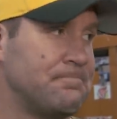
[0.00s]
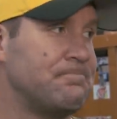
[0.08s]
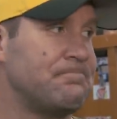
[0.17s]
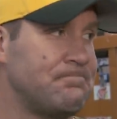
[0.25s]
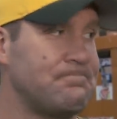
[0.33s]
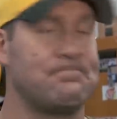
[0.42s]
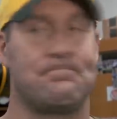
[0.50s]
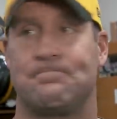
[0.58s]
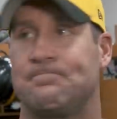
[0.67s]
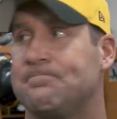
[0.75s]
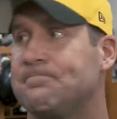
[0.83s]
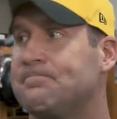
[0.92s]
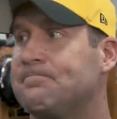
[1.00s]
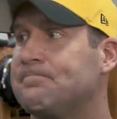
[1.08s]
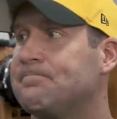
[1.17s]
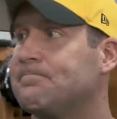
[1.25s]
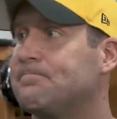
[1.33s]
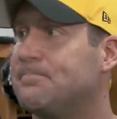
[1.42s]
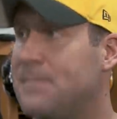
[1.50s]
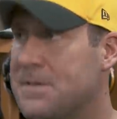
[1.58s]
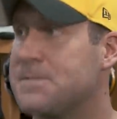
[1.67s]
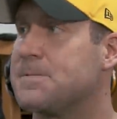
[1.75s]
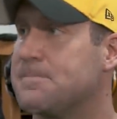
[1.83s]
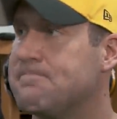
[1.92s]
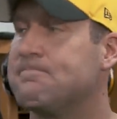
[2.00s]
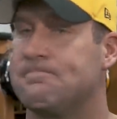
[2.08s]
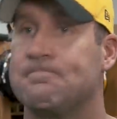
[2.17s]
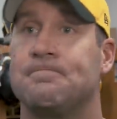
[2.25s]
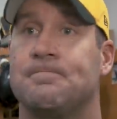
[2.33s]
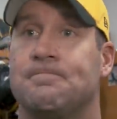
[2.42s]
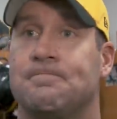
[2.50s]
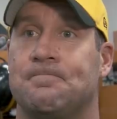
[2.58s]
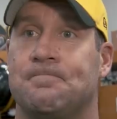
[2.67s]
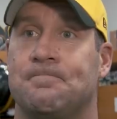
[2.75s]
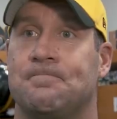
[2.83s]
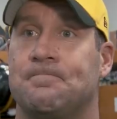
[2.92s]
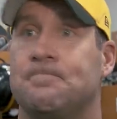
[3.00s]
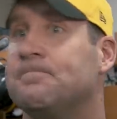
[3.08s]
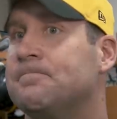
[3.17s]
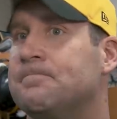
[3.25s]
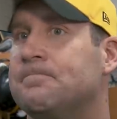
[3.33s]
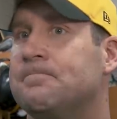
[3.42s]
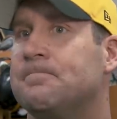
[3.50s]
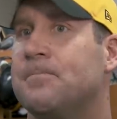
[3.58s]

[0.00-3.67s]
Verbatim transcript: Have you got a chance to know him over the years? Yes. Mm-hmm. If you've met him?